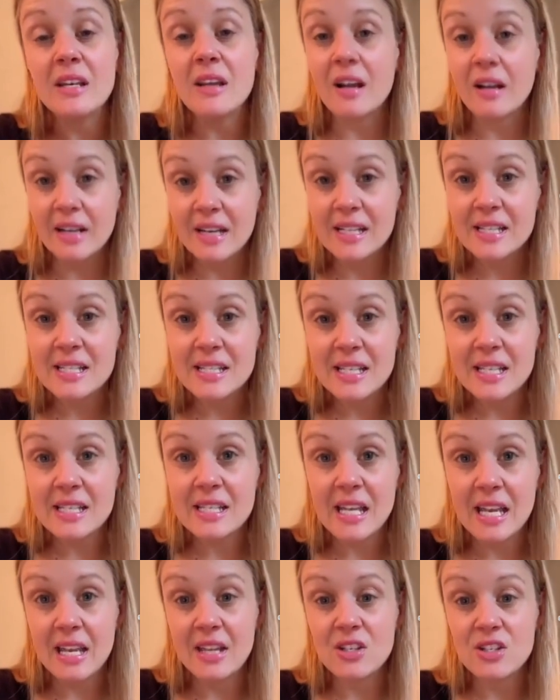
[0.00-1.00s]
nuggets to
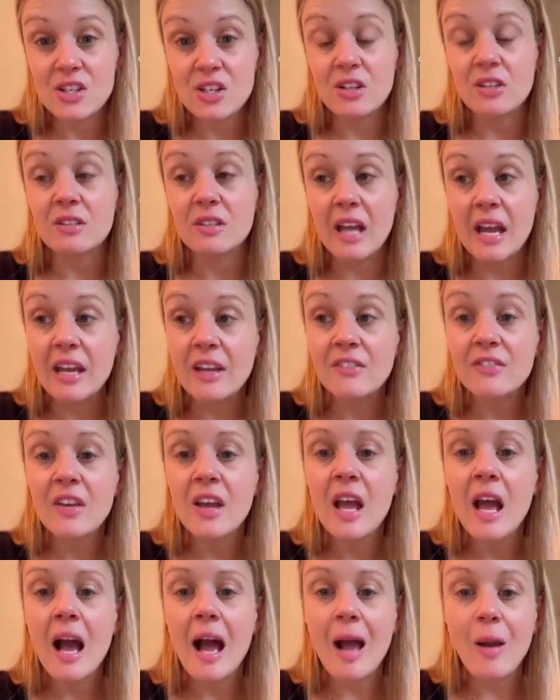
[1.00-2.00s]
take into your life,
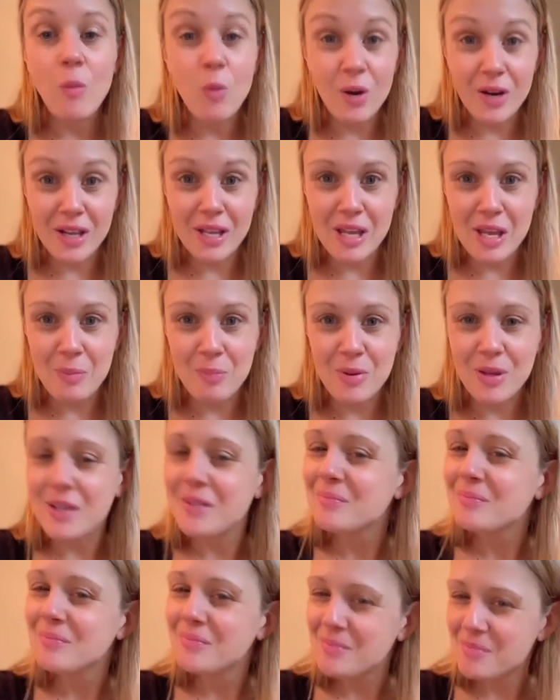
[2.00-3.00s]
I want to keep
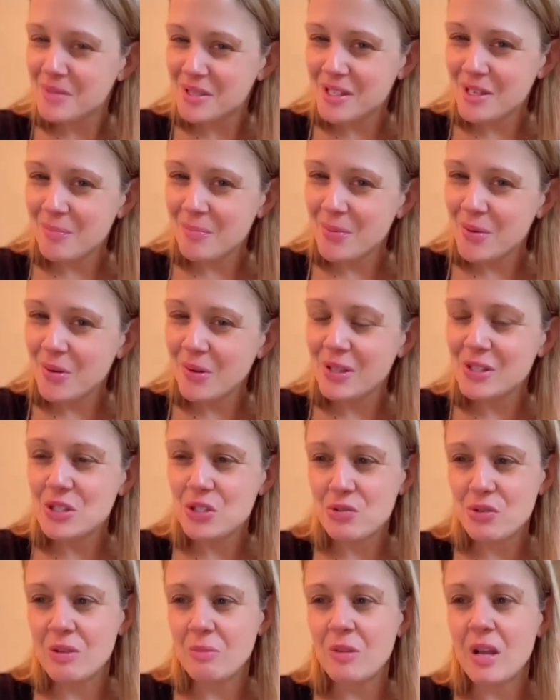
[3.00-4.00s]
it simple and
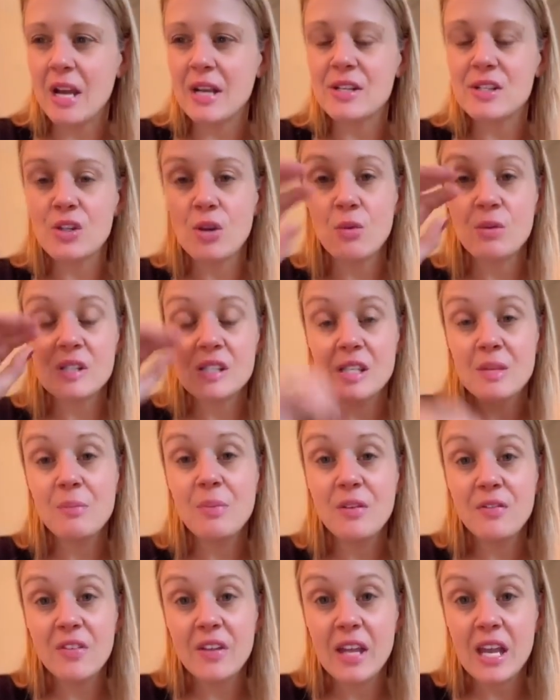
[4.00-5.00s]
streamlined. So
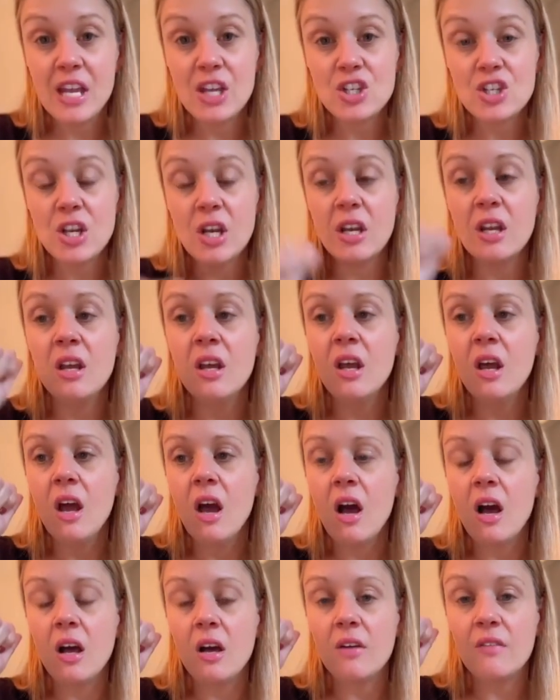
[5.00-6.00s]
simplification
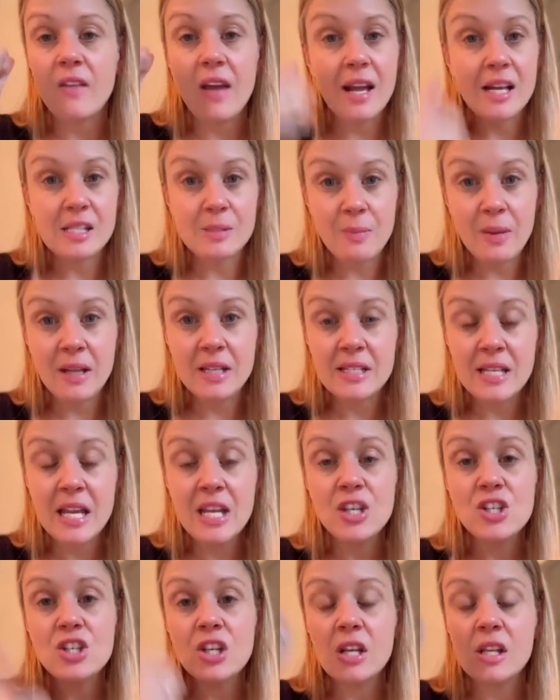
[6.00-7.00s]
of
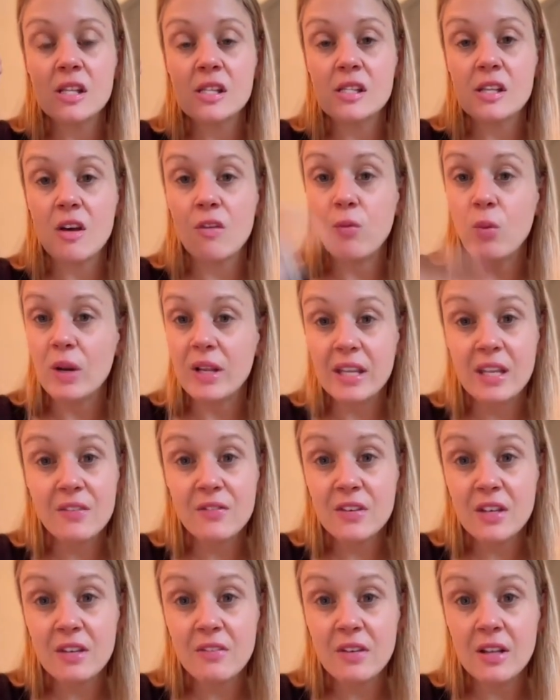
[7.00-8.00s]
expectations of what
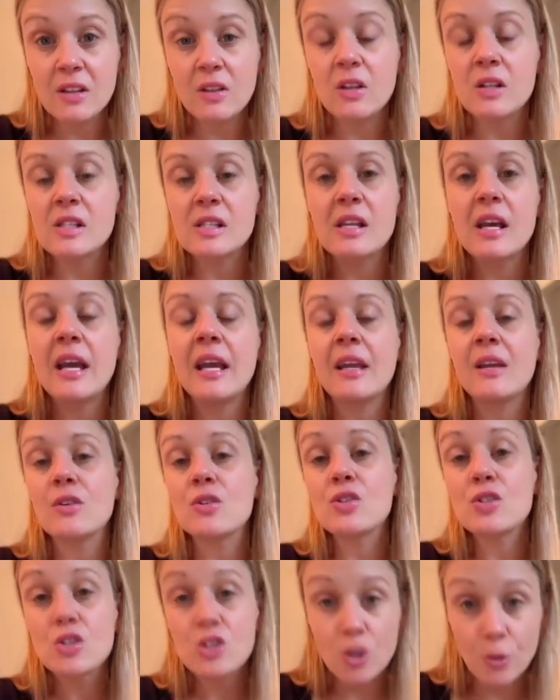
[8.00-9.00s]
gift giving looks like,
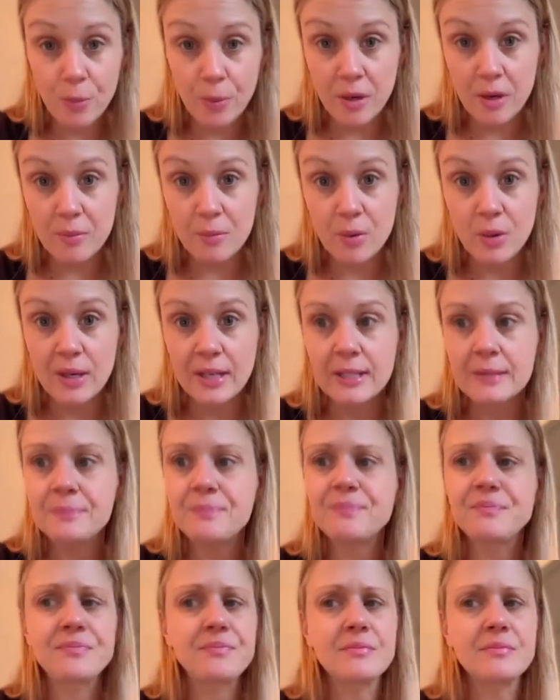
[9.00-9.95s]
super important.